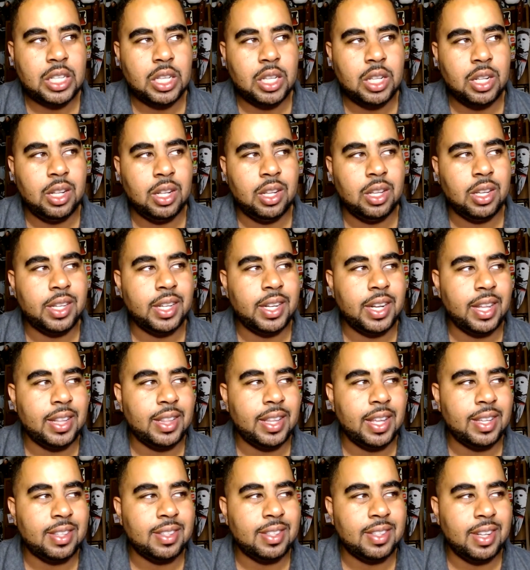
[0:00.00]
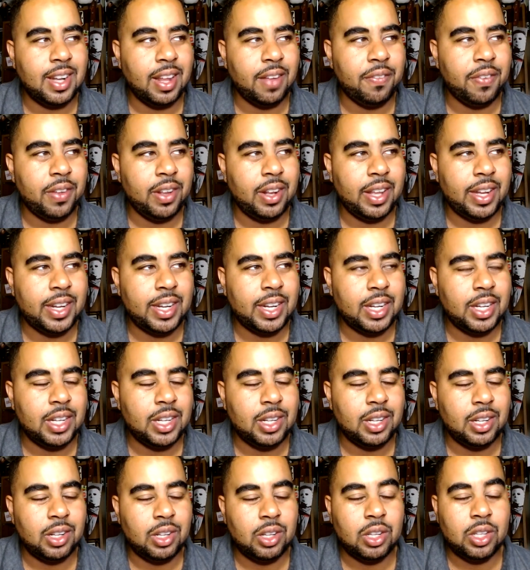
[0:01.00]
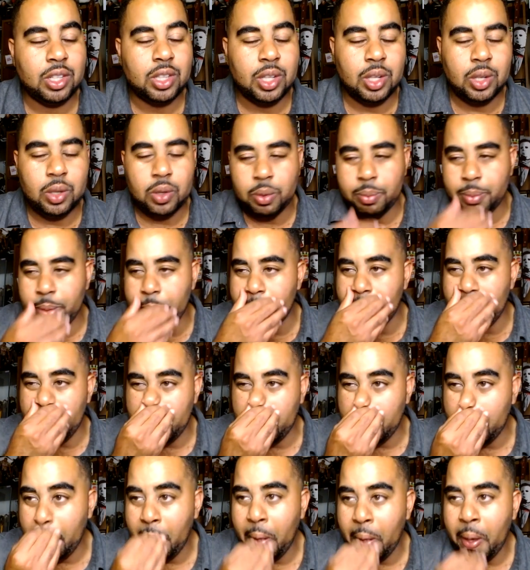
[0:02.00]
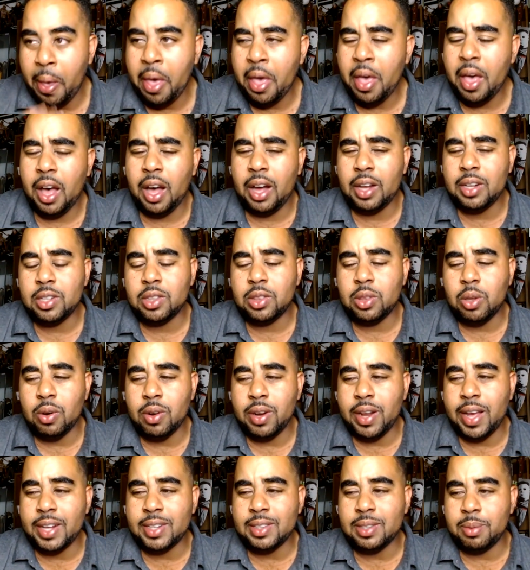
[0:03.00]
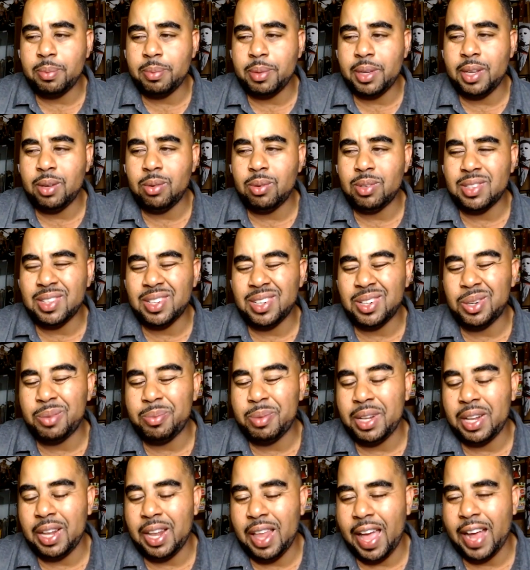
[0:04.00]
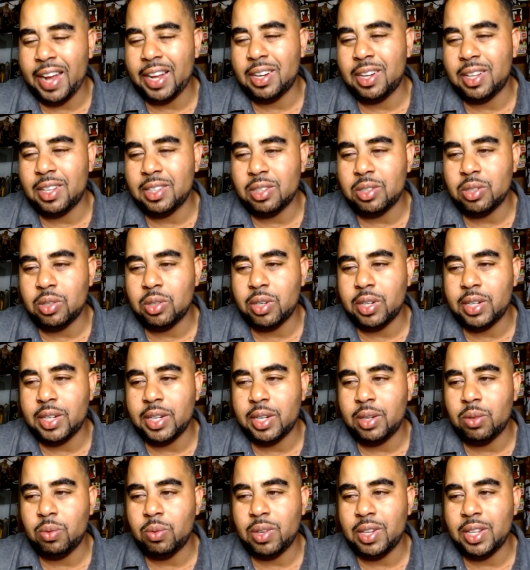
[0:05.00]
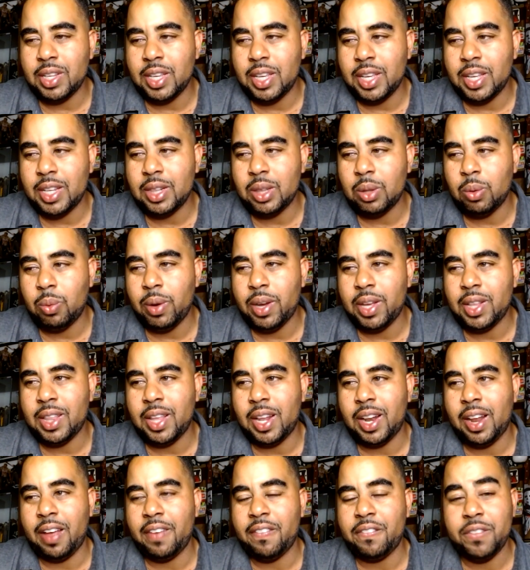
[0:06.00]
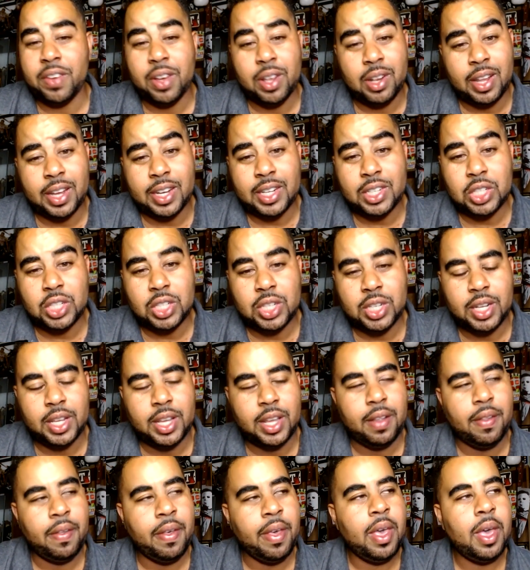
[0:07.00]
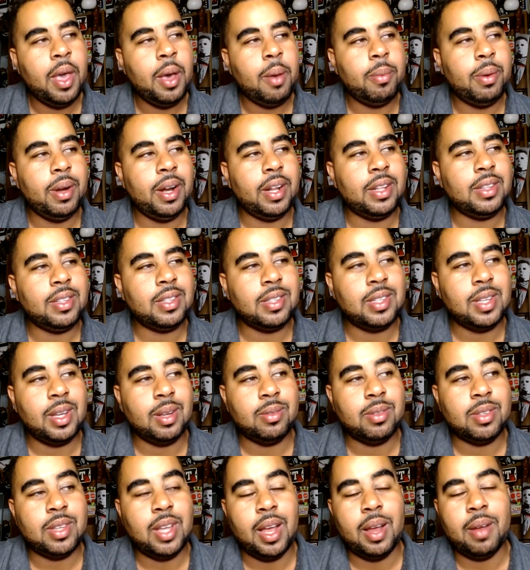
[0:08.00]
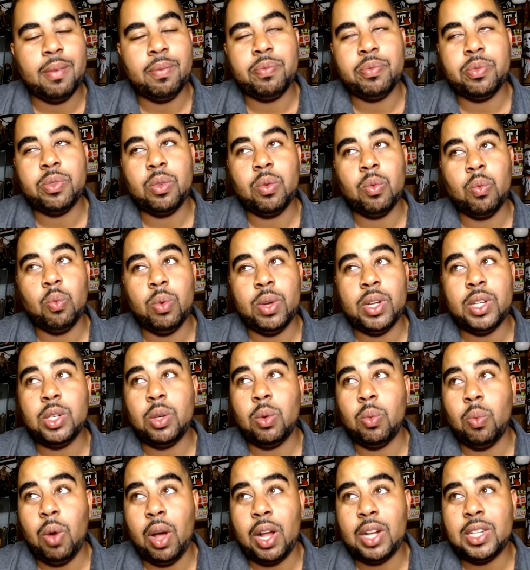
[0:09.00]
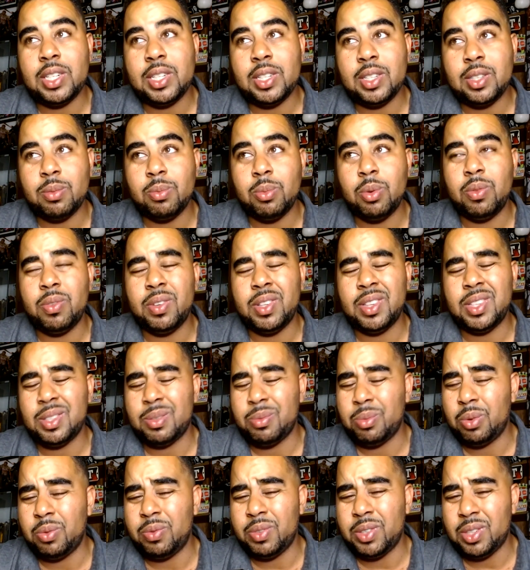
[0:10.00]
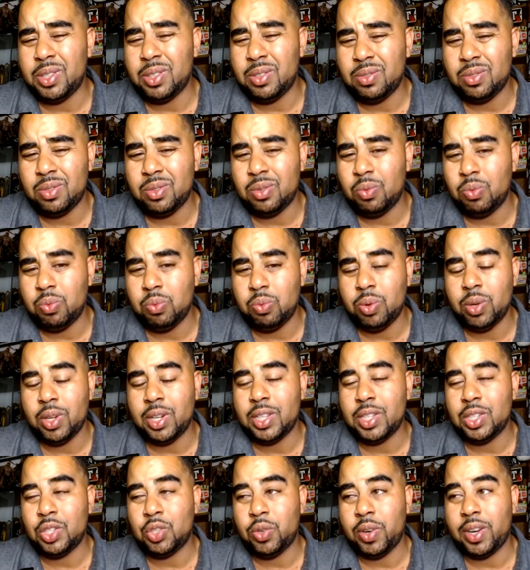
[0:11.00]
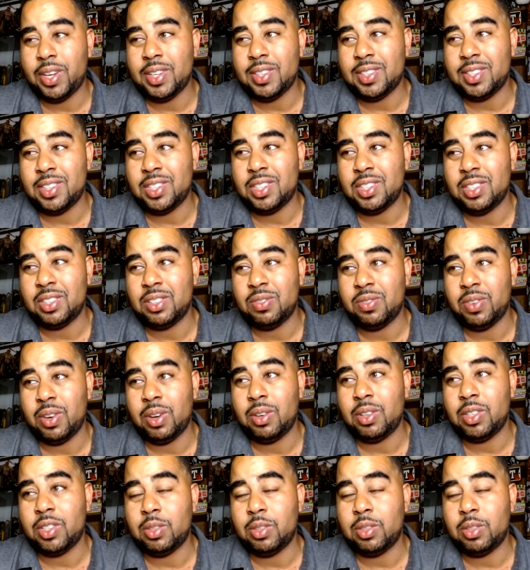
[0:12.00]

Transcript: looking at that scene, I felt like it could have looked a little bit better. The third act to me was a little bit lackluster. It didn't really hit the way that I felt like it should hit. But at the same time, when you're watching this movie really transitions very